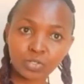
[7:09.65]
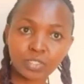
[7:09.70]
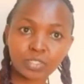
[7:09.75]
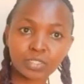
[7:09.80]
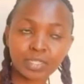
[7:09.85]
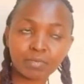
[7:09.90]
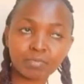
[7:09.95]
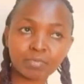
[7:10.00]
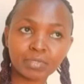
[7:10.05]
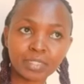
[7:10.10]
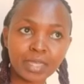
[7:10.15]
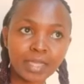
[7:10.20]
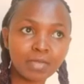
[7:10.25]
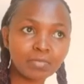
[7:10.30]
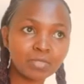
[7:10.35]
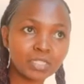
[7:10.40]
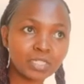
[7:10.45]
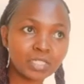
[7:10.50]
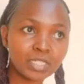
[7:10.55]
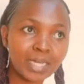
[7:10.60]

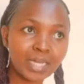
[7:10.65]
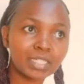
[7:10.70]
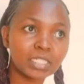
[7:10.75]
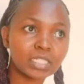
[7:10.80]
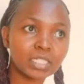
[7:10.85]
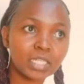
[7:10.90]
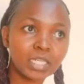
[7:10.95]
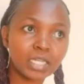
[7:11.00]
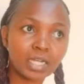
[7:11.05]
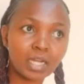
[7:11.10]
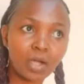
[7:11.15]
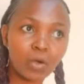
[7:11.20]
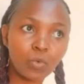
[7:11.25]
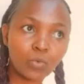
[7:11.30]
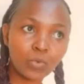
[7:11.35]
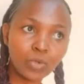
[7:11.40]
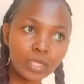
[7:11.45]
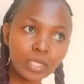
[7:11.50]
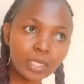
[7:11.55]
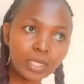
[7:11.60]
Sometimes it can take a
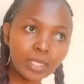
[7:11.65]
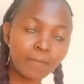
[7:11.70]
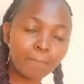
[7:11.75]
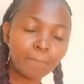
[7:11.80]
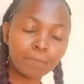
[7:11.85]
week,